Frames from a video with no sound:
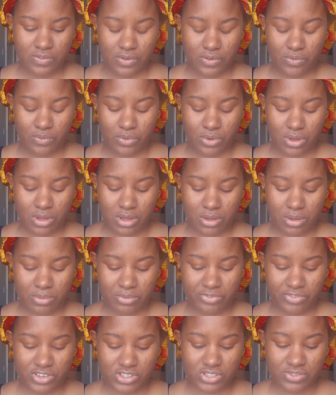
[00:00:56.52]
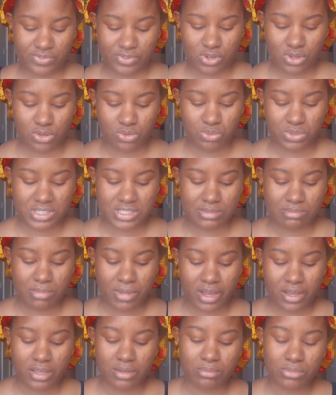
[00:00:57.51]
first of all, with
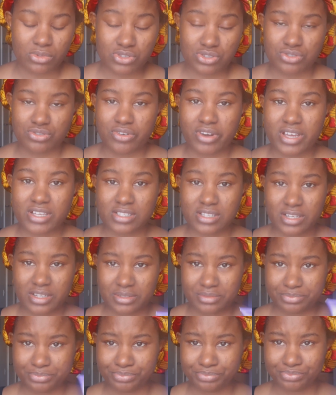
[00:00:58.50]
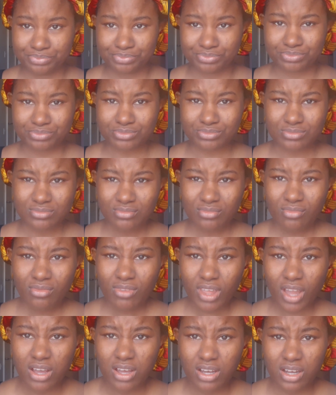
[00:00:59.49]
my moisturizer
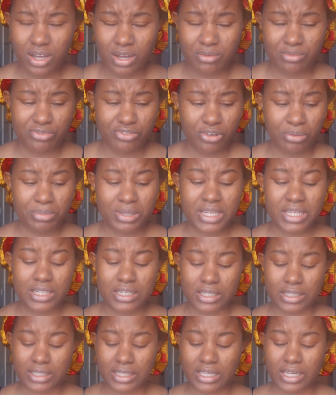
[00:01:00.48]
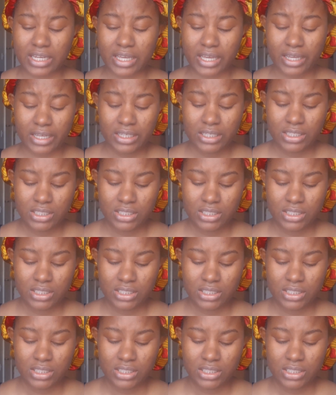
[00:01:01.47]
from Clean and Clear.